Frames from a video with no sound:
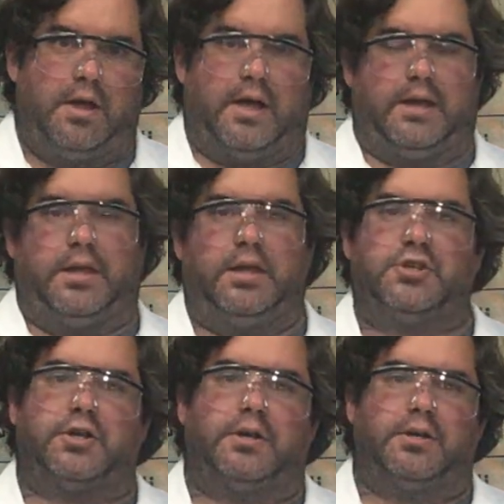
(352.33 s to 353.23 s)

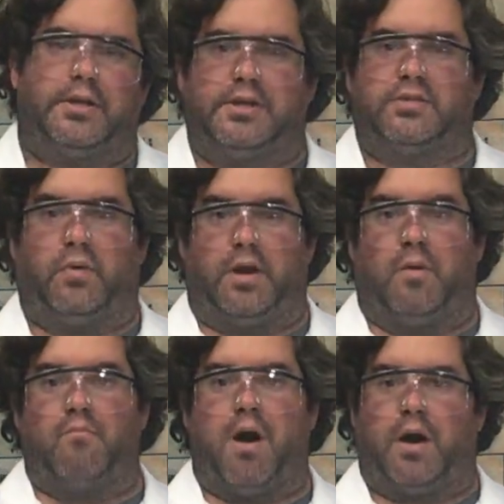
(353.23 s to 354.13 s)
Adhesion is when a
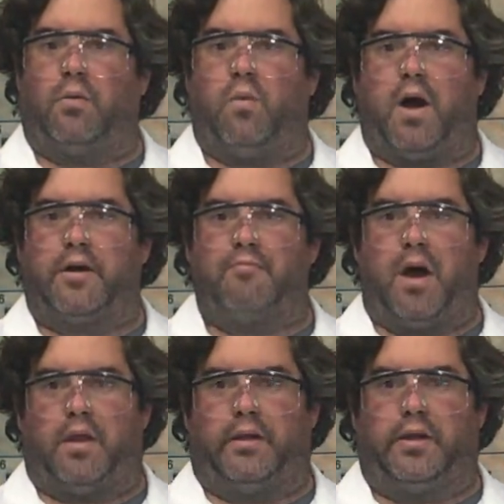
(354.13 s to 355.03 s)
water
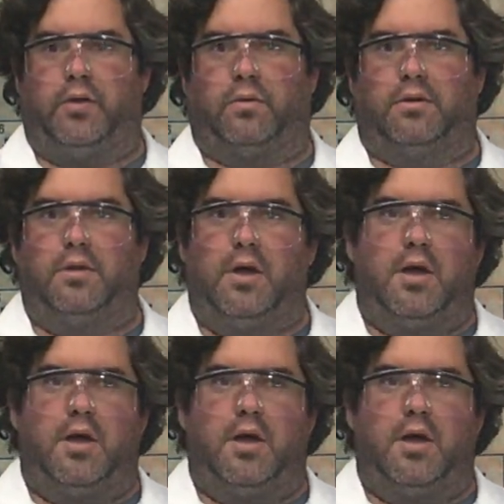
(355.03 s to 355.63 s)
molecule